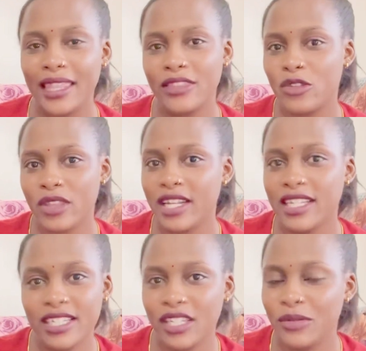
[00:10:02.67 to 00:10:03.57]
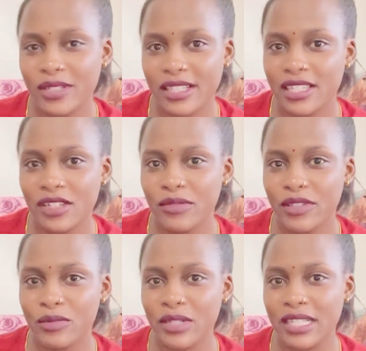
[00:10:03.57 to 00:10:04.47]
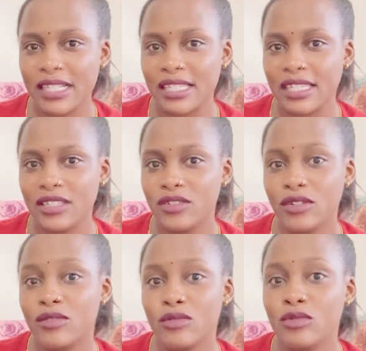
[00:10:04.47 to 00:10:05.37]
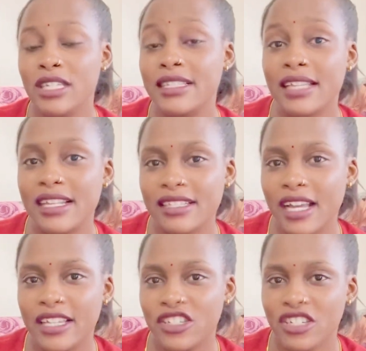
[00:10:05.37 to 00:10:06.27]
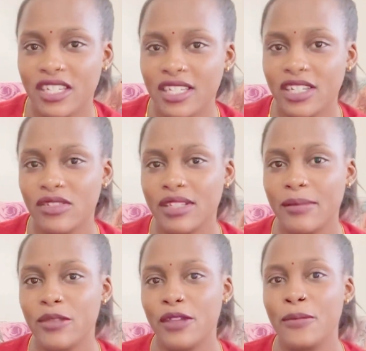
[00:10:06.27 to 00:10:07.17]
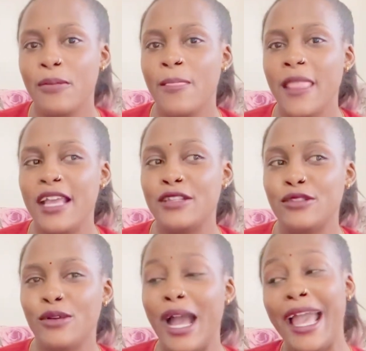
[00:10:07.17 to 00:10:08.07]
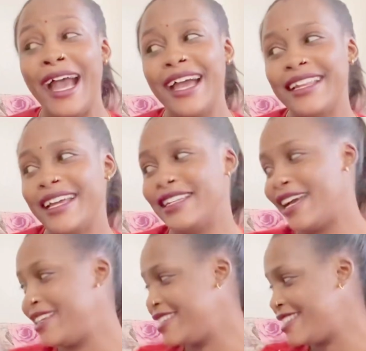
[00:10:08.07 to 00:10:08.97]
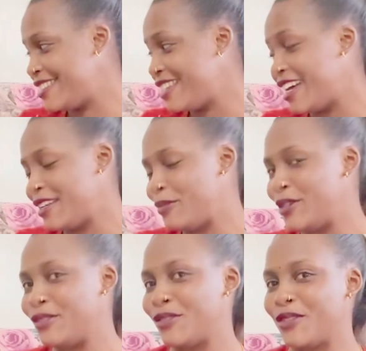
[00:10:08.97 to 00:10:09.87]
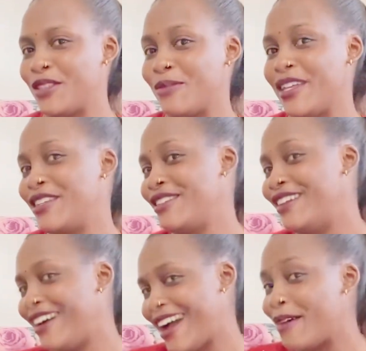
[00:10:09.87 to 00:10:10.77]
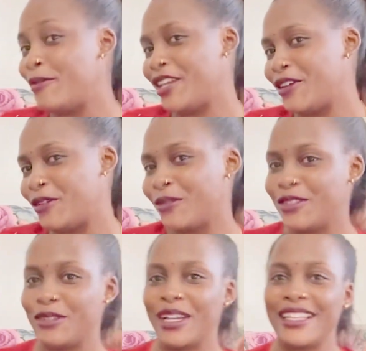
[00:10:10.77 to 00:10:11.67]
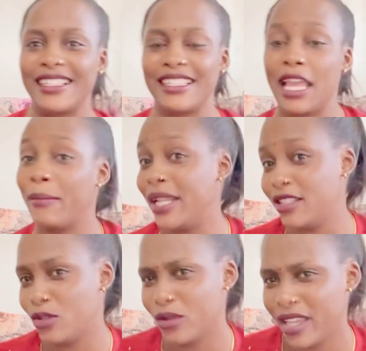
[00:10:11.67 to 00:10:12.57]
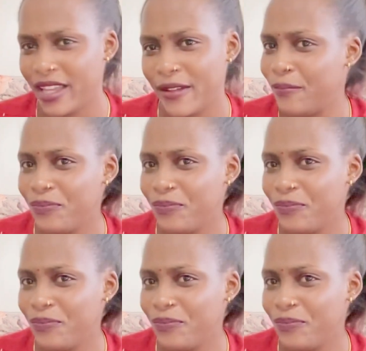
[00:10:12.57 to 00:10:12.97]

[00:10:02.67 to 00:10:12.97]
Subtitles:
So the lady he was sitting with was asking, let's ask her, is she Indian or something? So I had, and I just turned a bit to show them, like, you know, I'm hearing what you guys are saying, but it's okay.